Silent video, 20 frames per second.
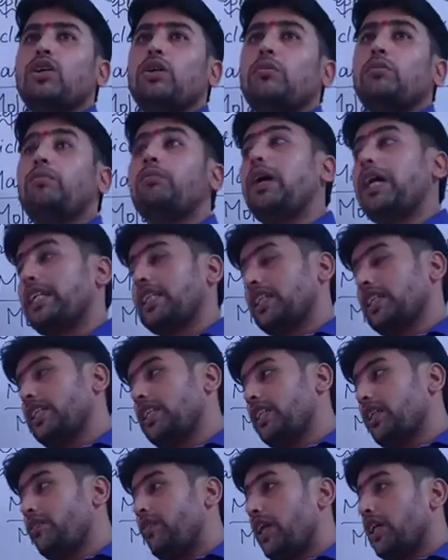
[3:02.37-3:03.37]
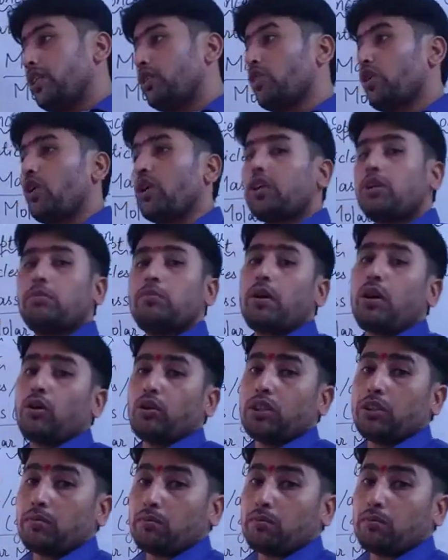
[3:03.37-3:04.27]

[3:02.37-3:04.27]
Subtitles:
But if I talk about the